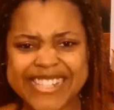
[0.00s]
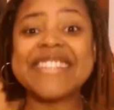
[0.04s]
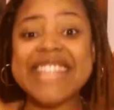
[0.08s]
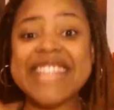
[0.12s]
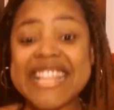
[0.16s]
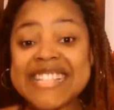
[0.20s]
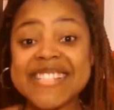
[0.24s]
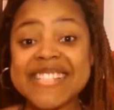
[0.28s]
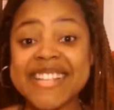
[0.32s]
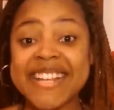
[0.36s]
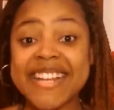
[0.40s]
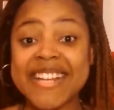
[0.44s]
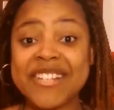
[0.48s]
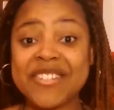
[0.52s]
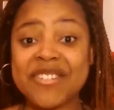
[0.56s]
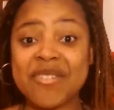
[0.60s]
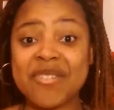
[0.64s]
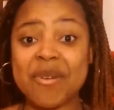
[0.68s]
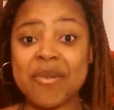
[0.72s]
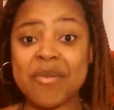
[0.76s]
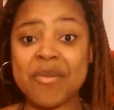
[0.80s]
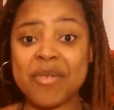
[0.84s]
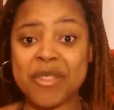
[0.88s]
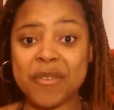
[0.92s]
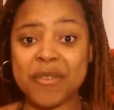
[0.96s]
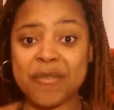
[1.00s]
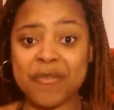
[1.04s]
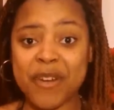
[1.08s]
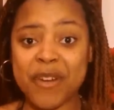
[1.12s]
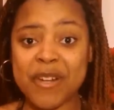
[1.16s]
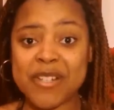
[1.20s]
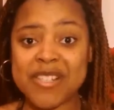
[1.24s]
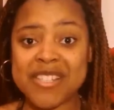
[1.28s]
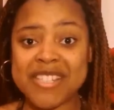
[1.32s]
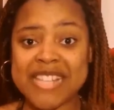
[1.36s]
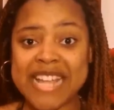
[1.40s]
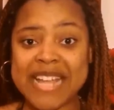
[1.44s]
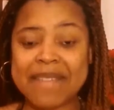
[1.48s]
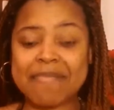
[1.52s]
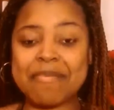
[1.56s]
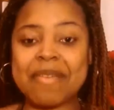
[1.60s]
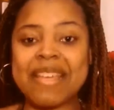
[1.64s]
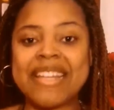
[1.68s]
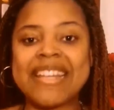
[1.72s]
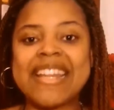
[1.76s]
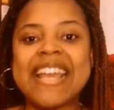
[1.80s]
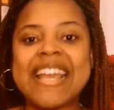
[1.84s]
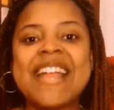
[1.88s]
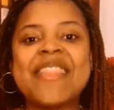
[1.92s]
Let's get into it with the first segment.